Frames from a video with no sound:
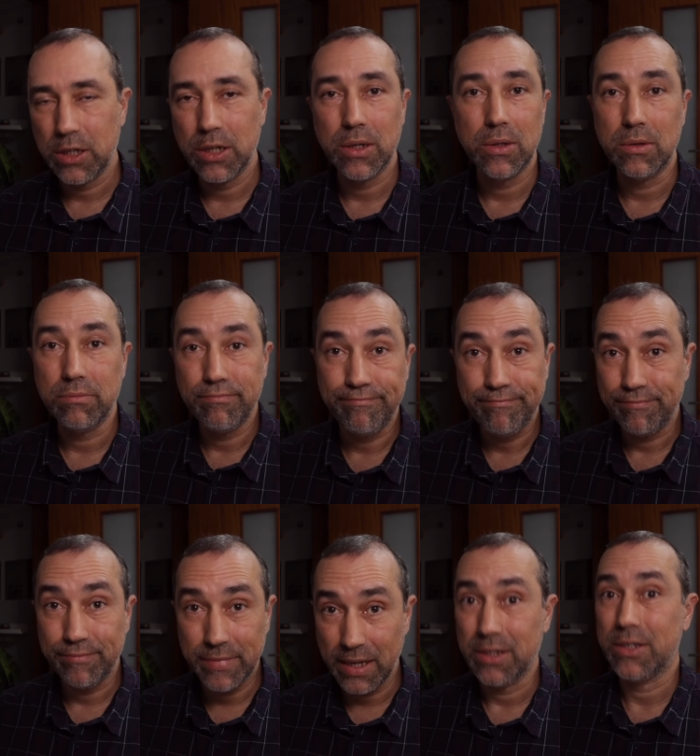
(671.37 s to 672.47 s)
to
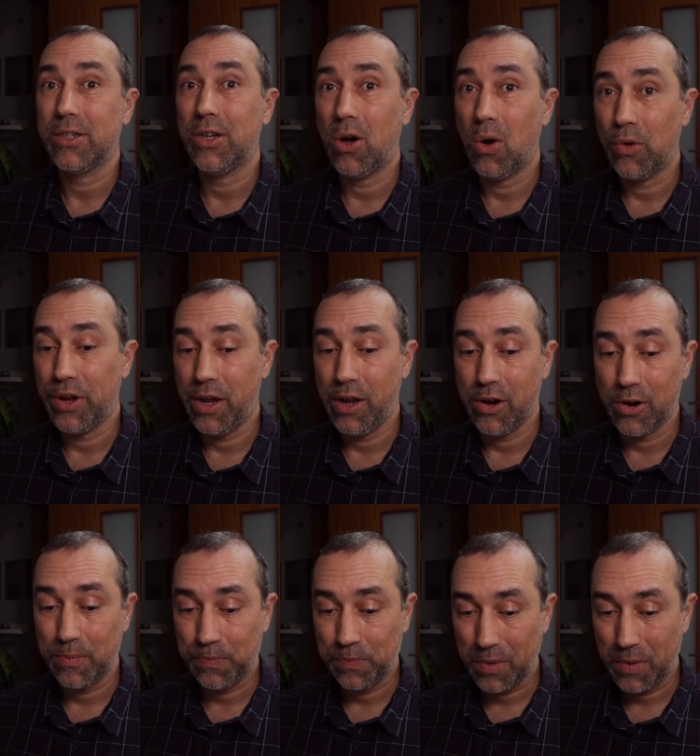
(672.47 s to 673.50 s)
this node here.